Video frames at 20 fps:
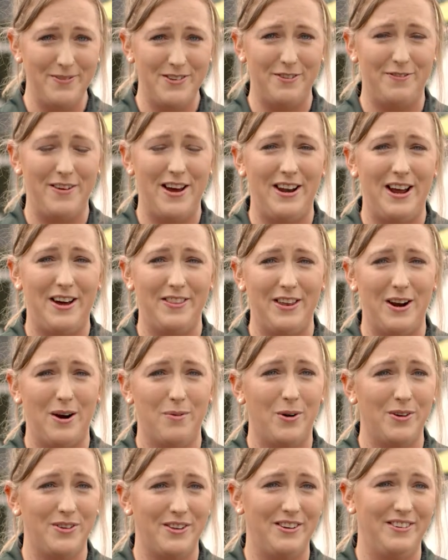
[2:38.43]
She found out that I
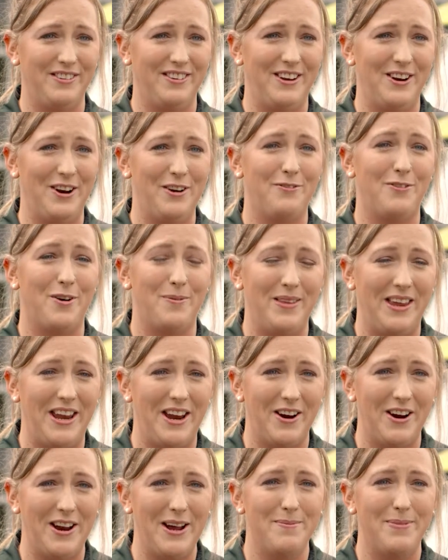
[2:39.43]
wasn't, you know, from the
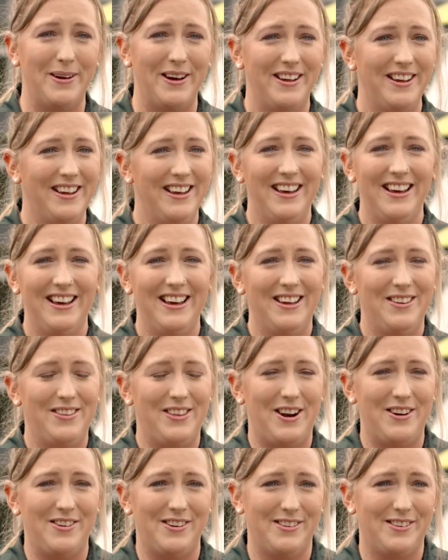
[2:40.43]
area, but
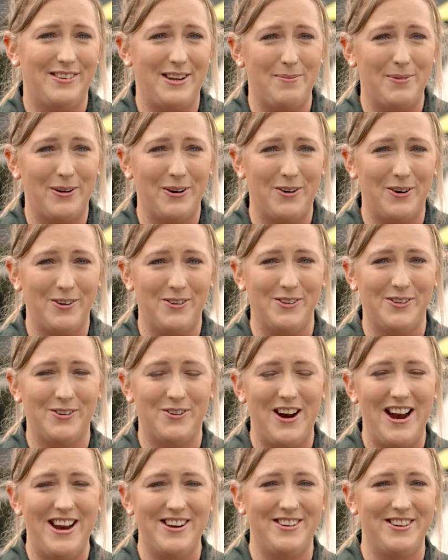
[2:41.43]
that I just stumbled across this
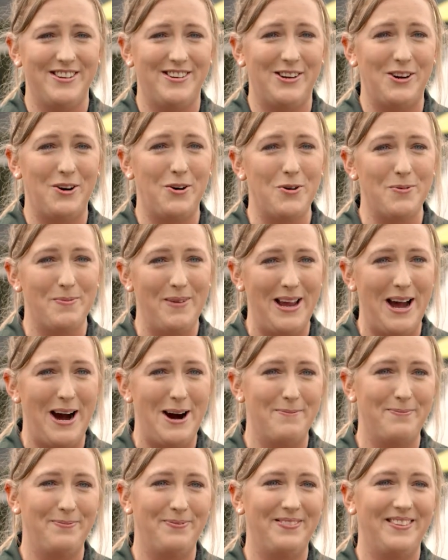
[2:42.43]
crash, and she called me
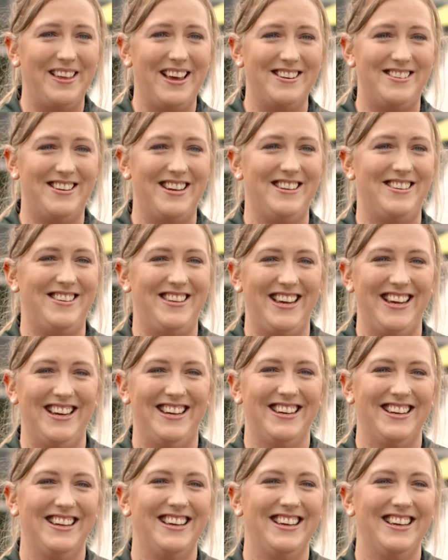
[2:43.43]
up and she said,